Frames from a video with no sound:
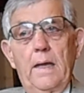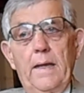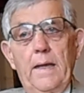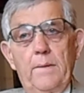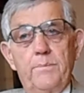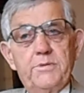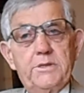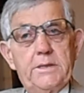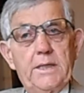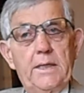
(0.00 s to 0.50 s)

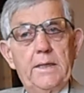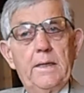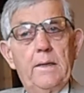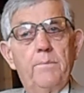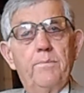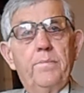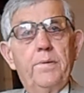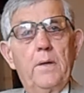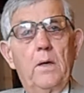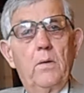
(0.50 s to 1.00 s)
helped set
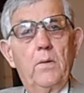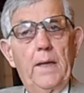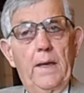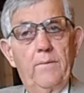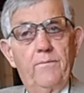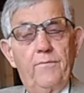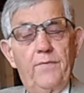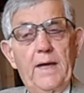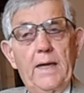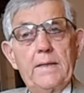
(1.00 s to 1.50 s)
up, uh,
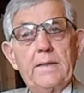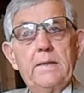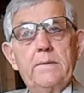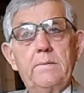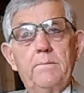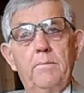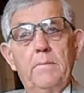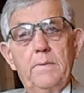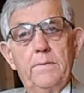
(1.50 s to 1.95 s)
in fact,